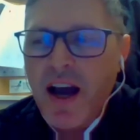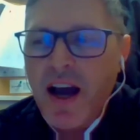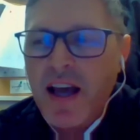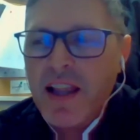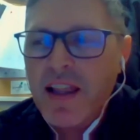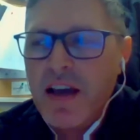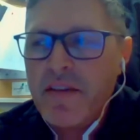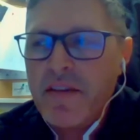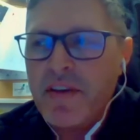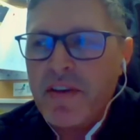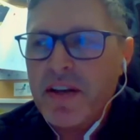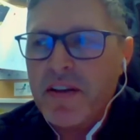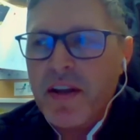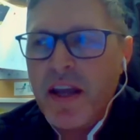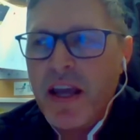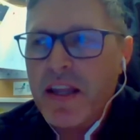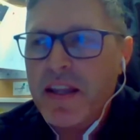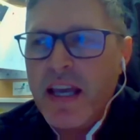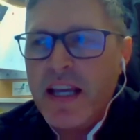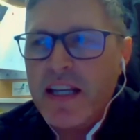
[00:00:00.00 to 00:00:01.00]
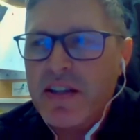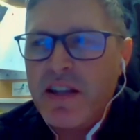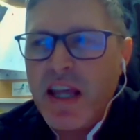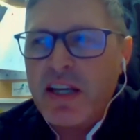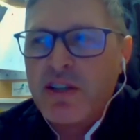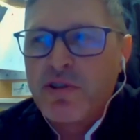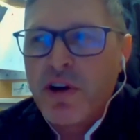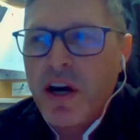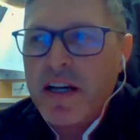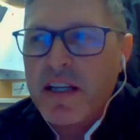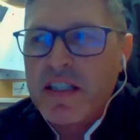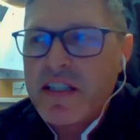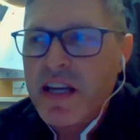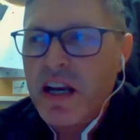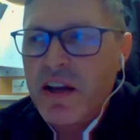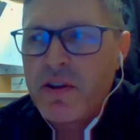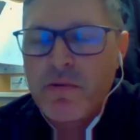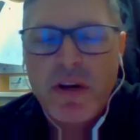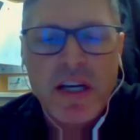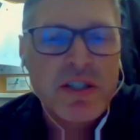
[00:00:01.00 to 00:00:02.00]
I love it. And they try to
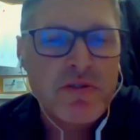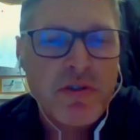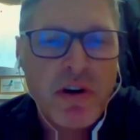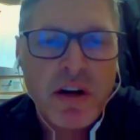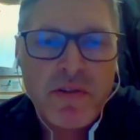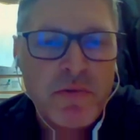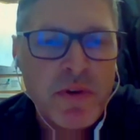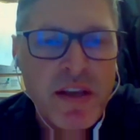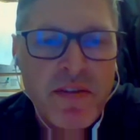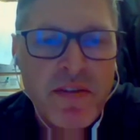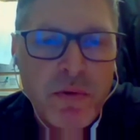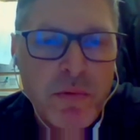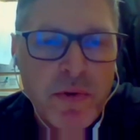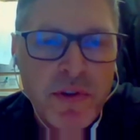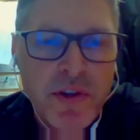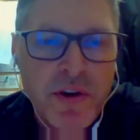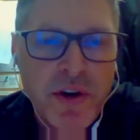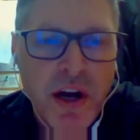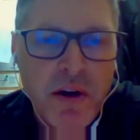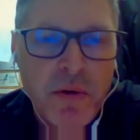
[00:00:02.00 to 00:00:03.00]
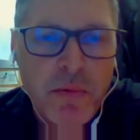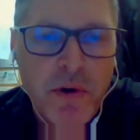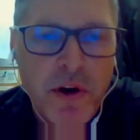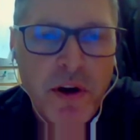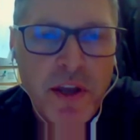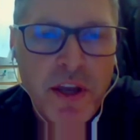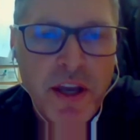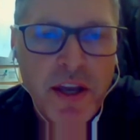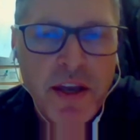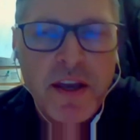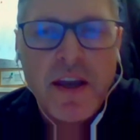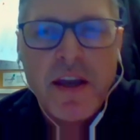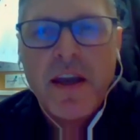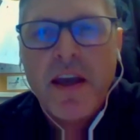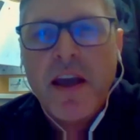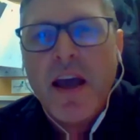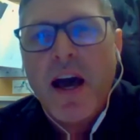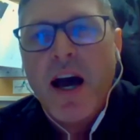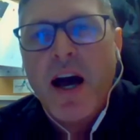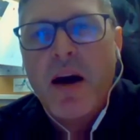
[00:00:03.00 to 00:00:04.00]
sell the restaurant even when they're not working.
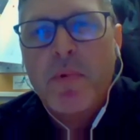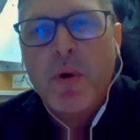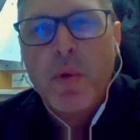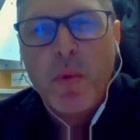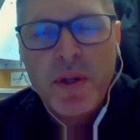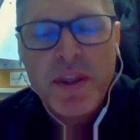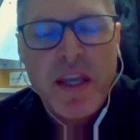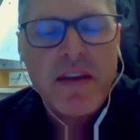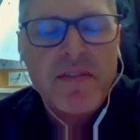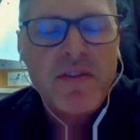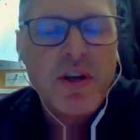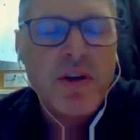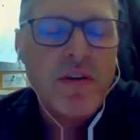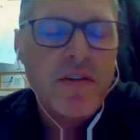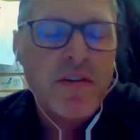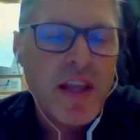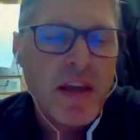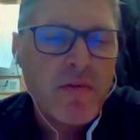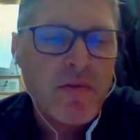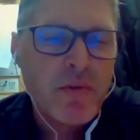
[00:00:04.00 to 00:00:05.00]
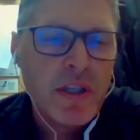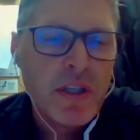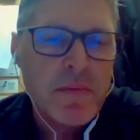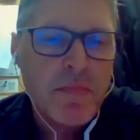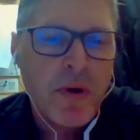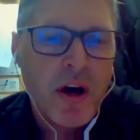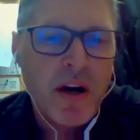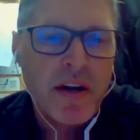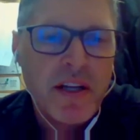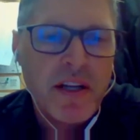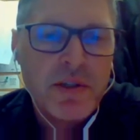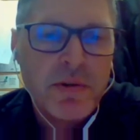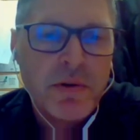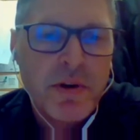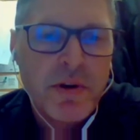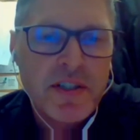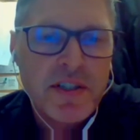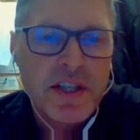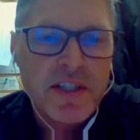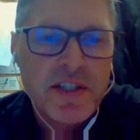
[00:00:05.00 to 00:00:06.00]
But what they do is they really bought into
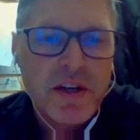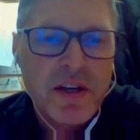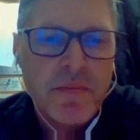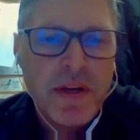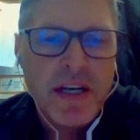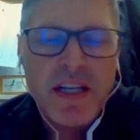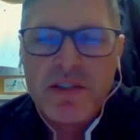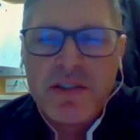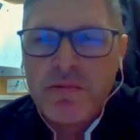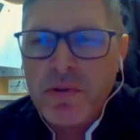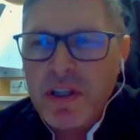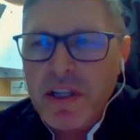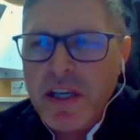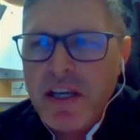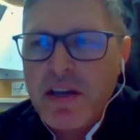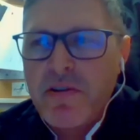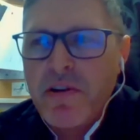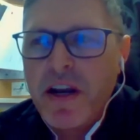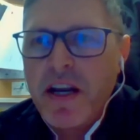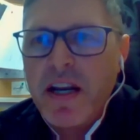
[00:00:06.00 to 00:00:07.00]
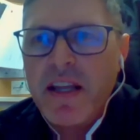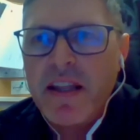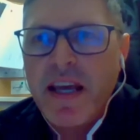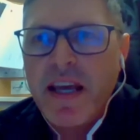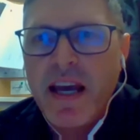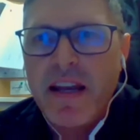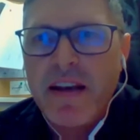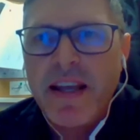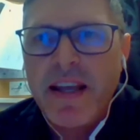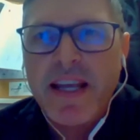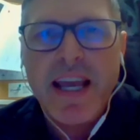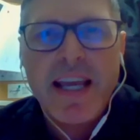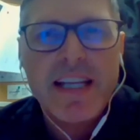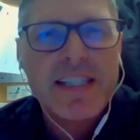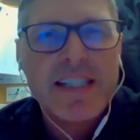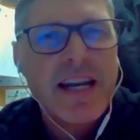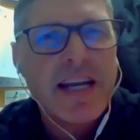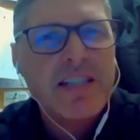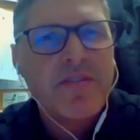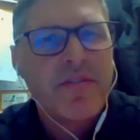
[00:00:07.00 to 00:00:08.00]
our system, and it's really creating that.
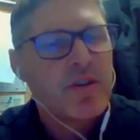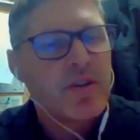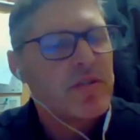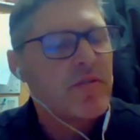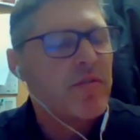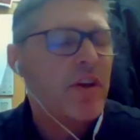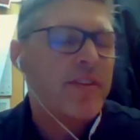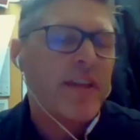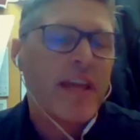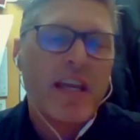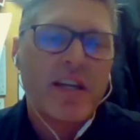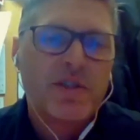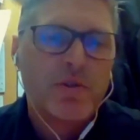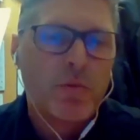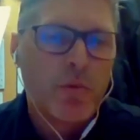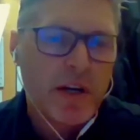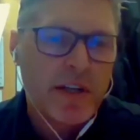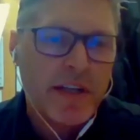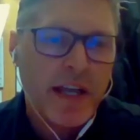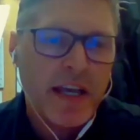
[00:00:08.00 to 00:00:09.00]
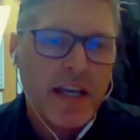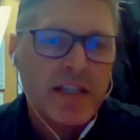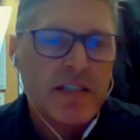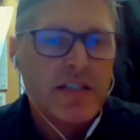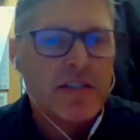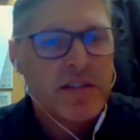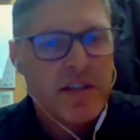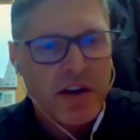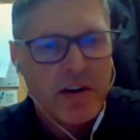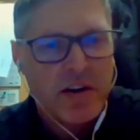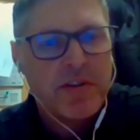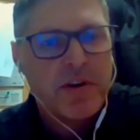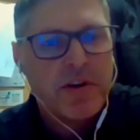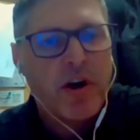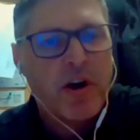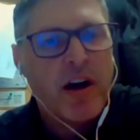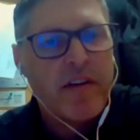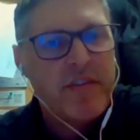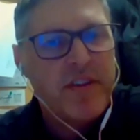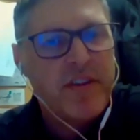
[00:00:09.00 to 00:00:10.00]
It's nice. First of all, they get to work days. They're
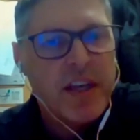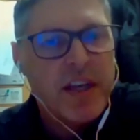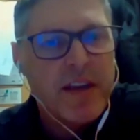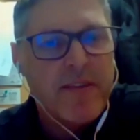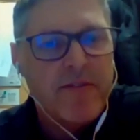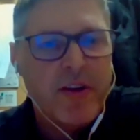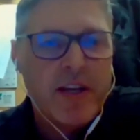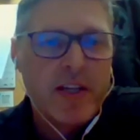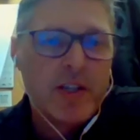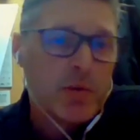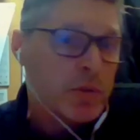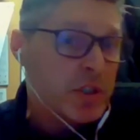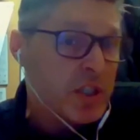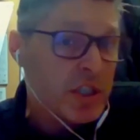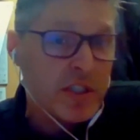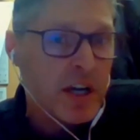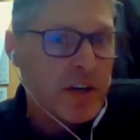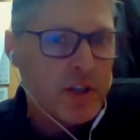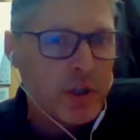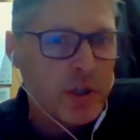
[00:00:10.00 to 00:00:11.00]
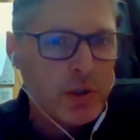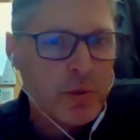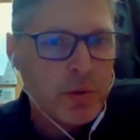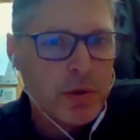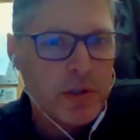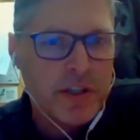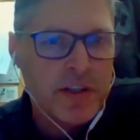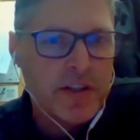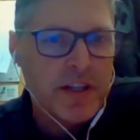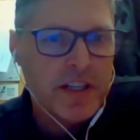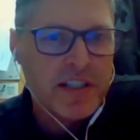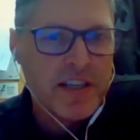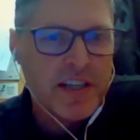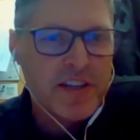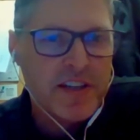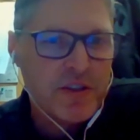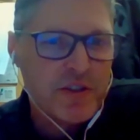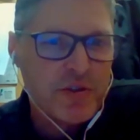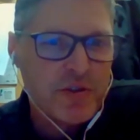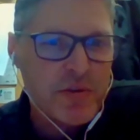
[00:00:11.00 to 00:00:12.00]
off in the evenings, which is unusual in this
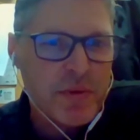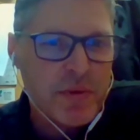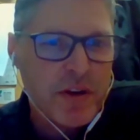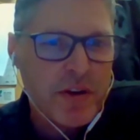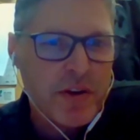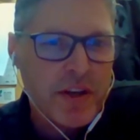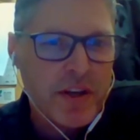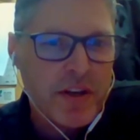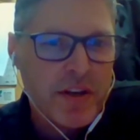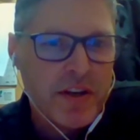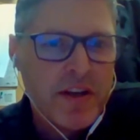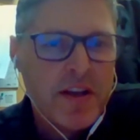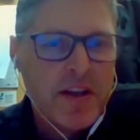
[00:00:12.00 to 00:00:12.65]
industry period.